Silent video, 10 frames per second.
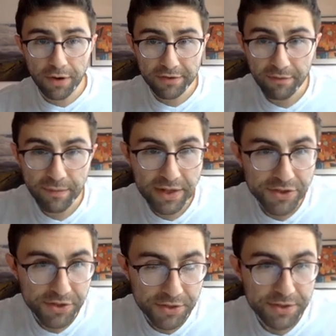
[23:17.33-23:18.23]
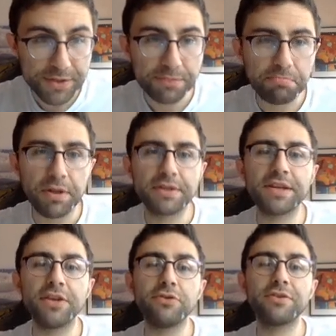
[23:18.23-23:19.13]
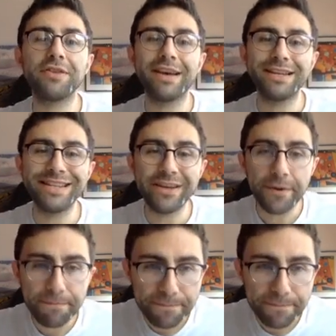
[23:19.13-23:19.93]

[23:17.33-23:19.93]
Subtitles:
as I've mentioned, and let's get used to the idea,